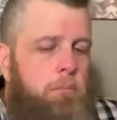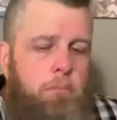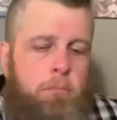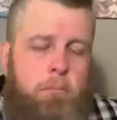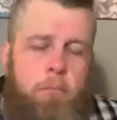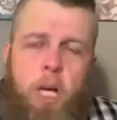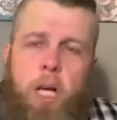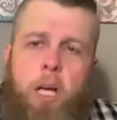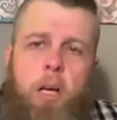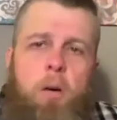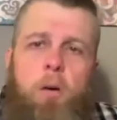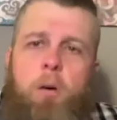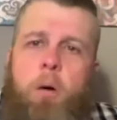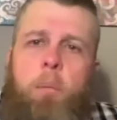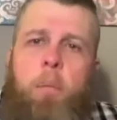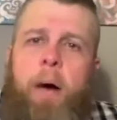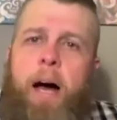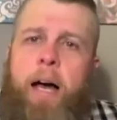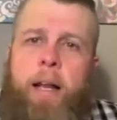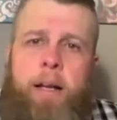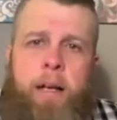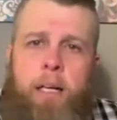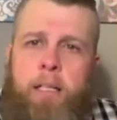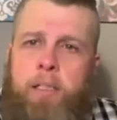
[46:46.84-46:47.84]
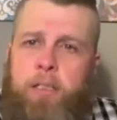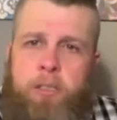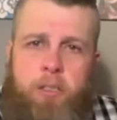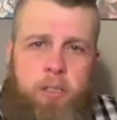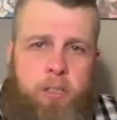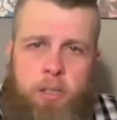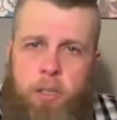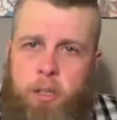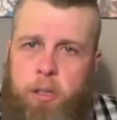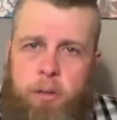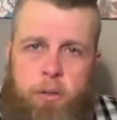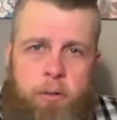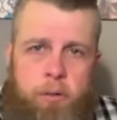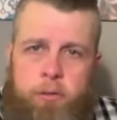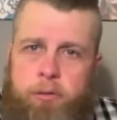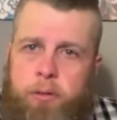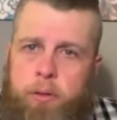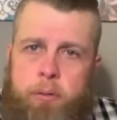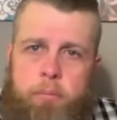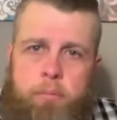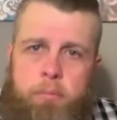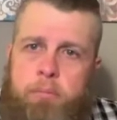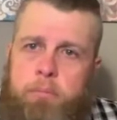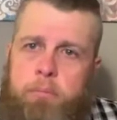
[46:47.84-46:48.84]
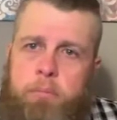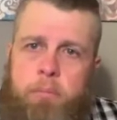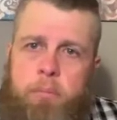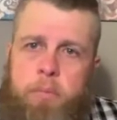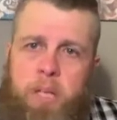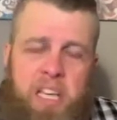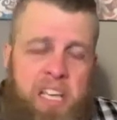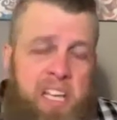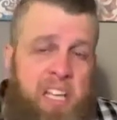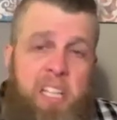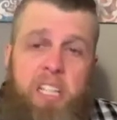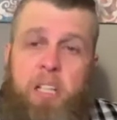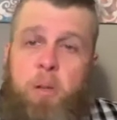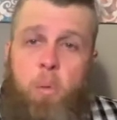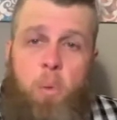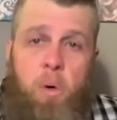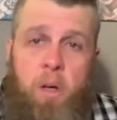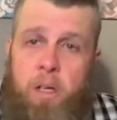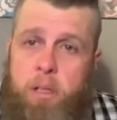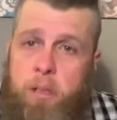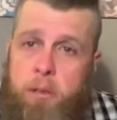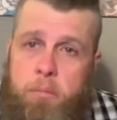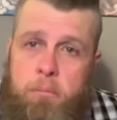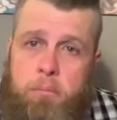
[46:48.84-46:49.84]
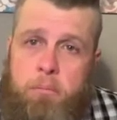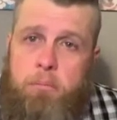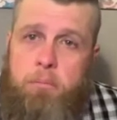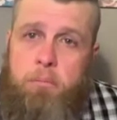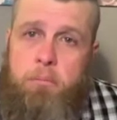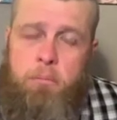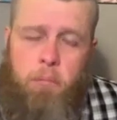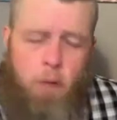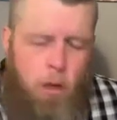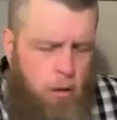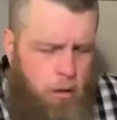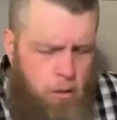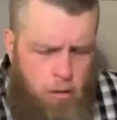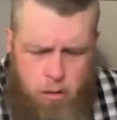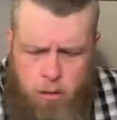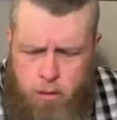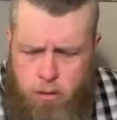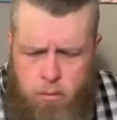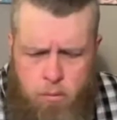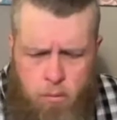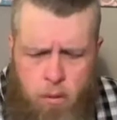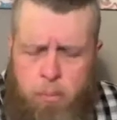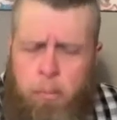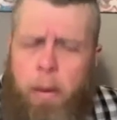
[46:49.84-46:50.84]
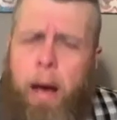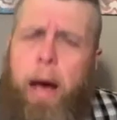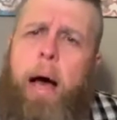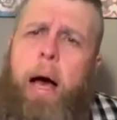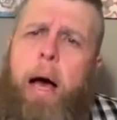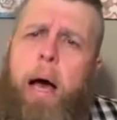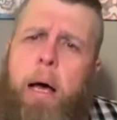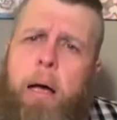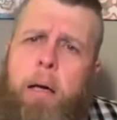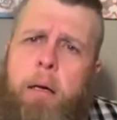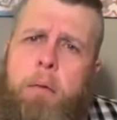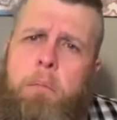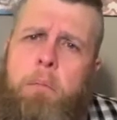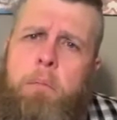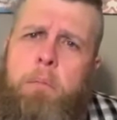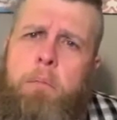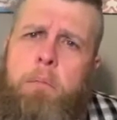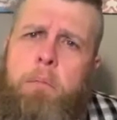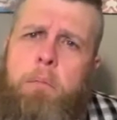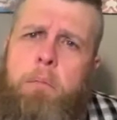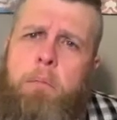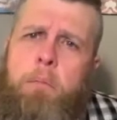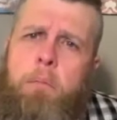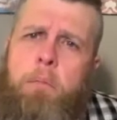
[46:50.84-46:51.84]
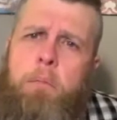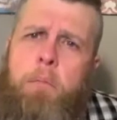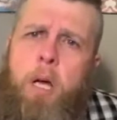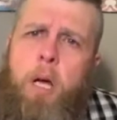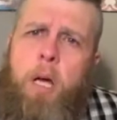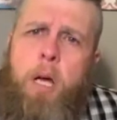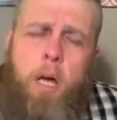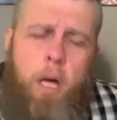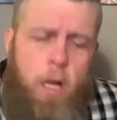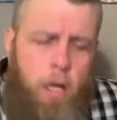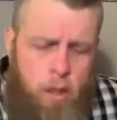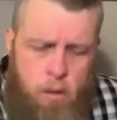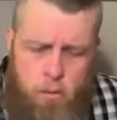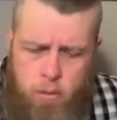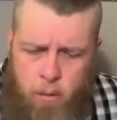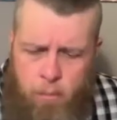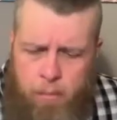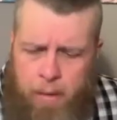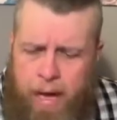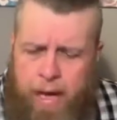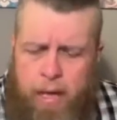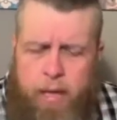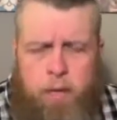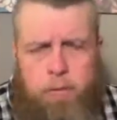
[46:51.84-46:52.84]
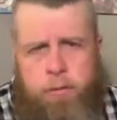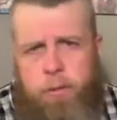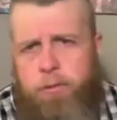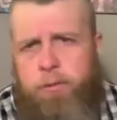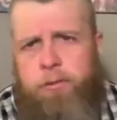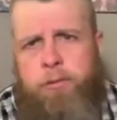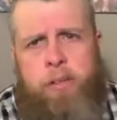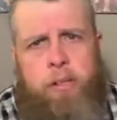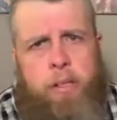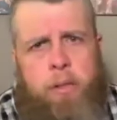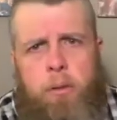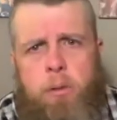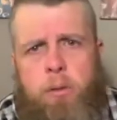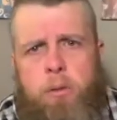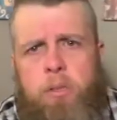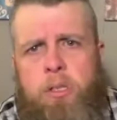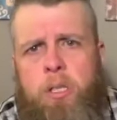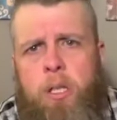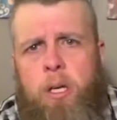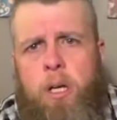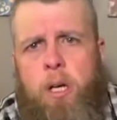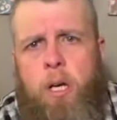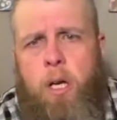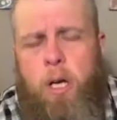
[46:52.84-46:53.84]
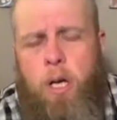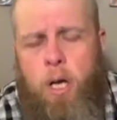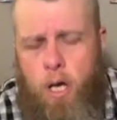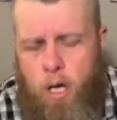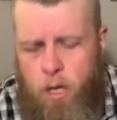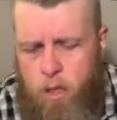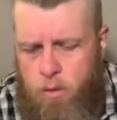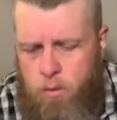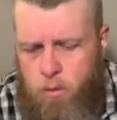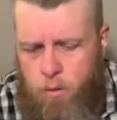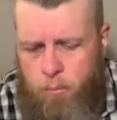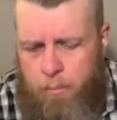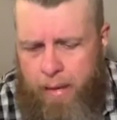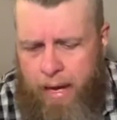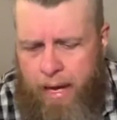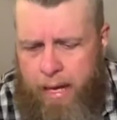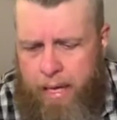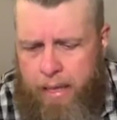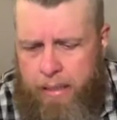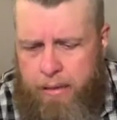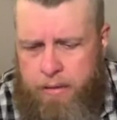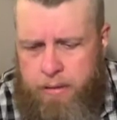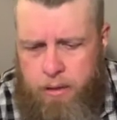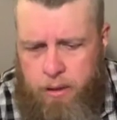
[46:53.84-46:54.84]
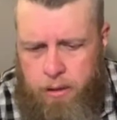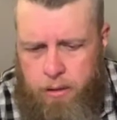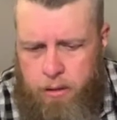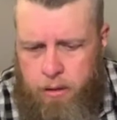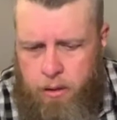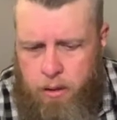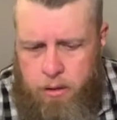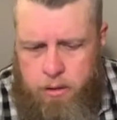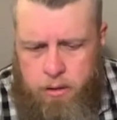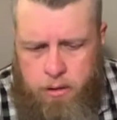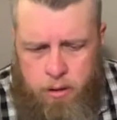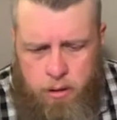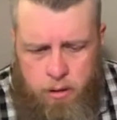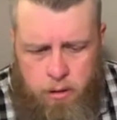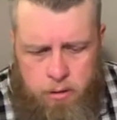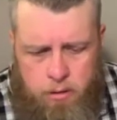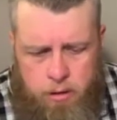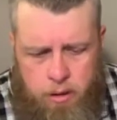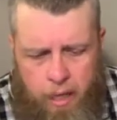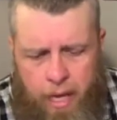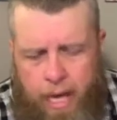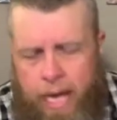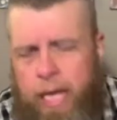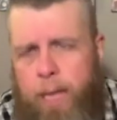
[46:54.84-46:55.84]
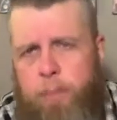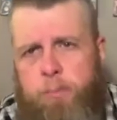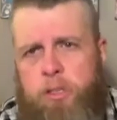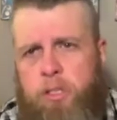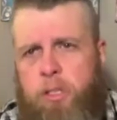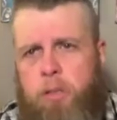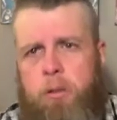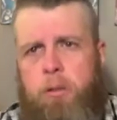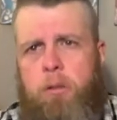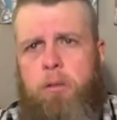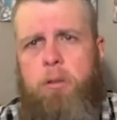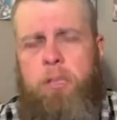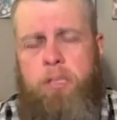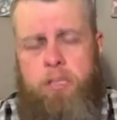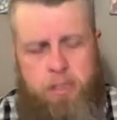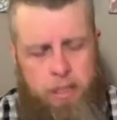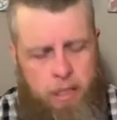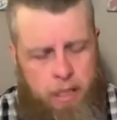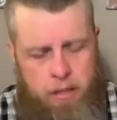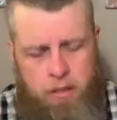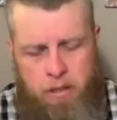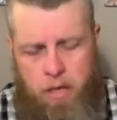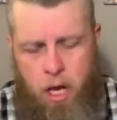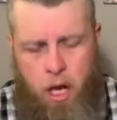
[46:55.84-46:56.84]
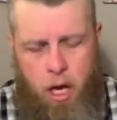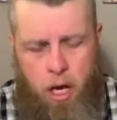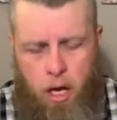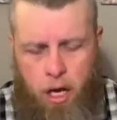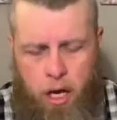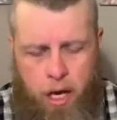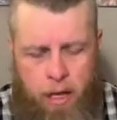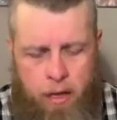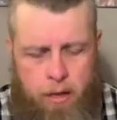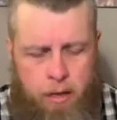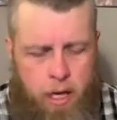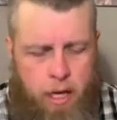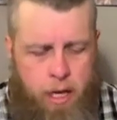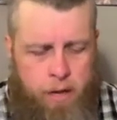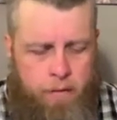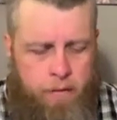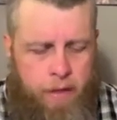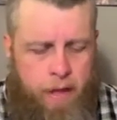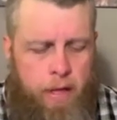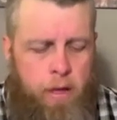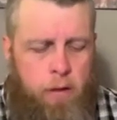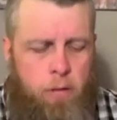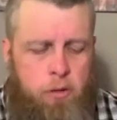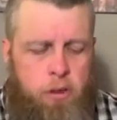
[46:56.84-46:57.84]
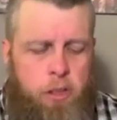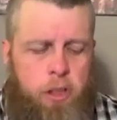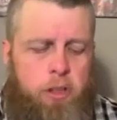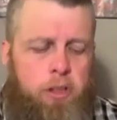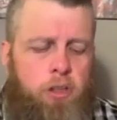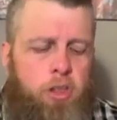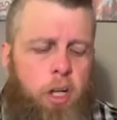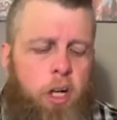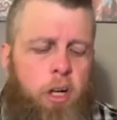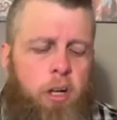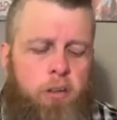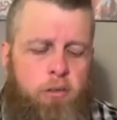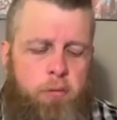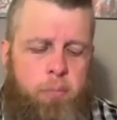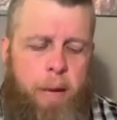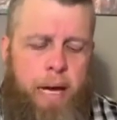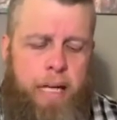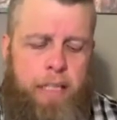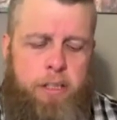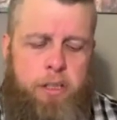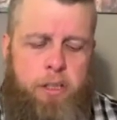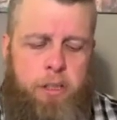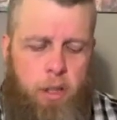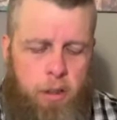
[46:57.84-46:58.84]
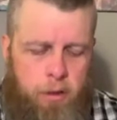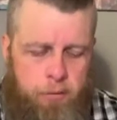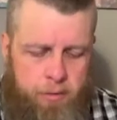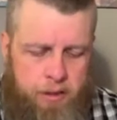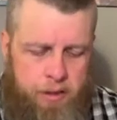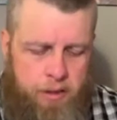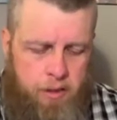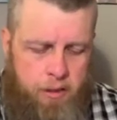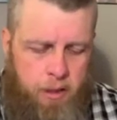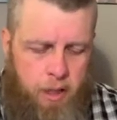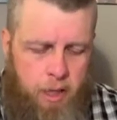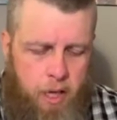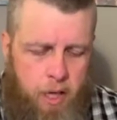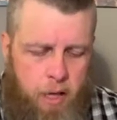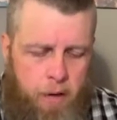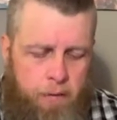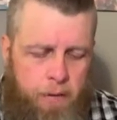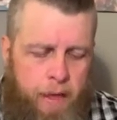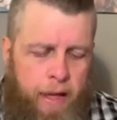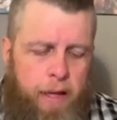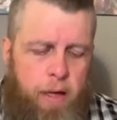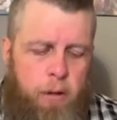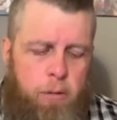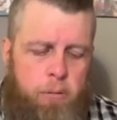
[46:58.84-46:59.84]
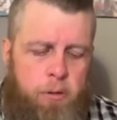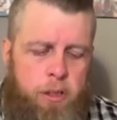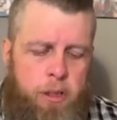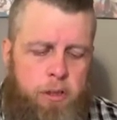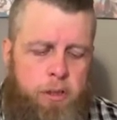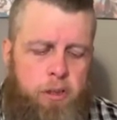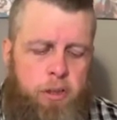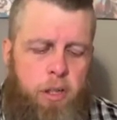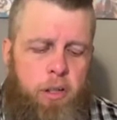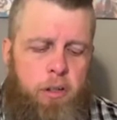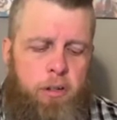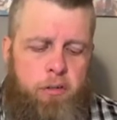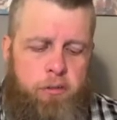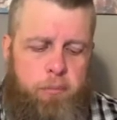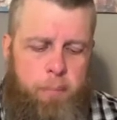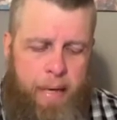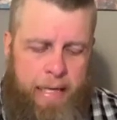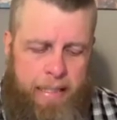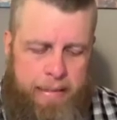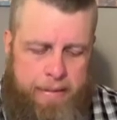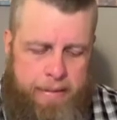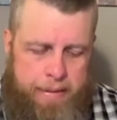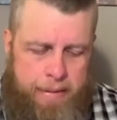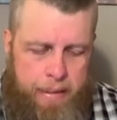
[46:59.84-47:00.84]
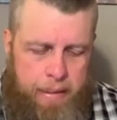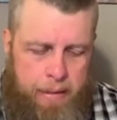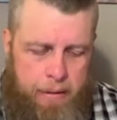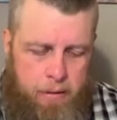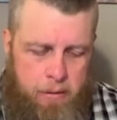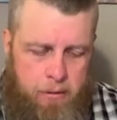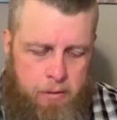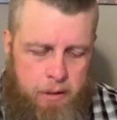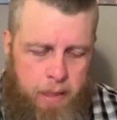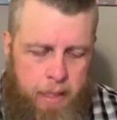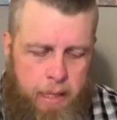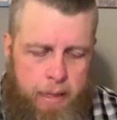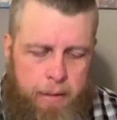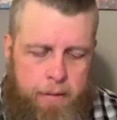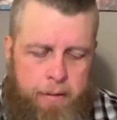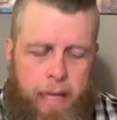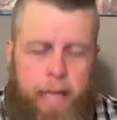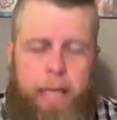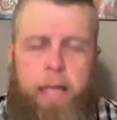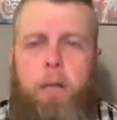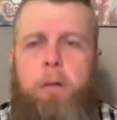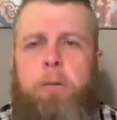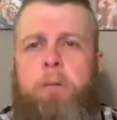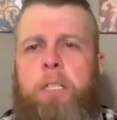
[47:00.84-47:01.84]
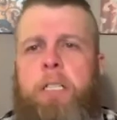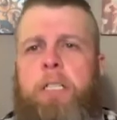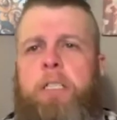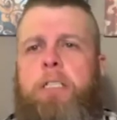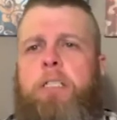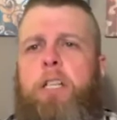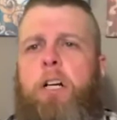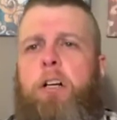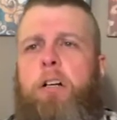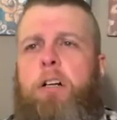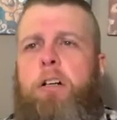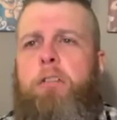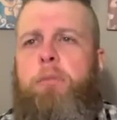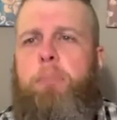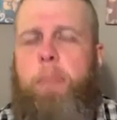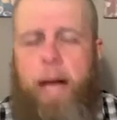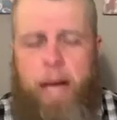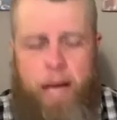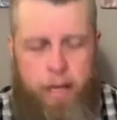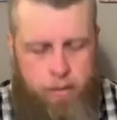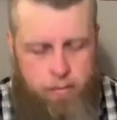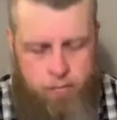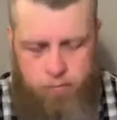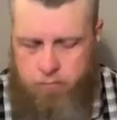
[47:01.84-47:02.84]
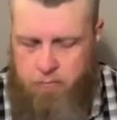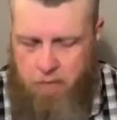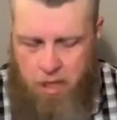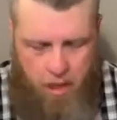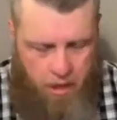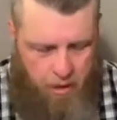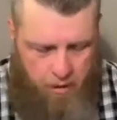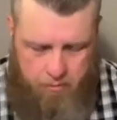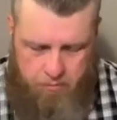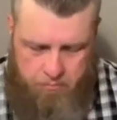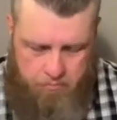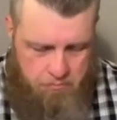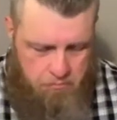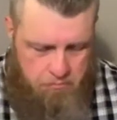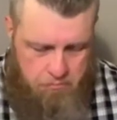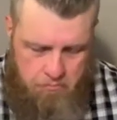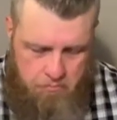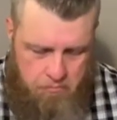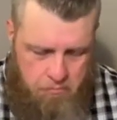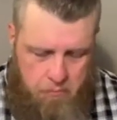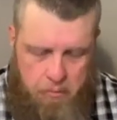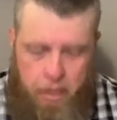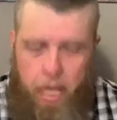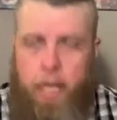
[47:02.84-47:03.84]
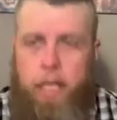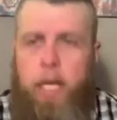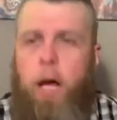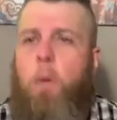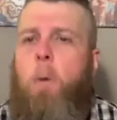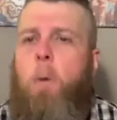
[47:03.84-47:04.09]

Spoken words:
then who am I not to serve anyone? Who am I? Who am I to refuse? Who am I to absolutely say, nah, they don't deserve my service. They don't deserve my skills. They don't deserve my, nah. Now, it don't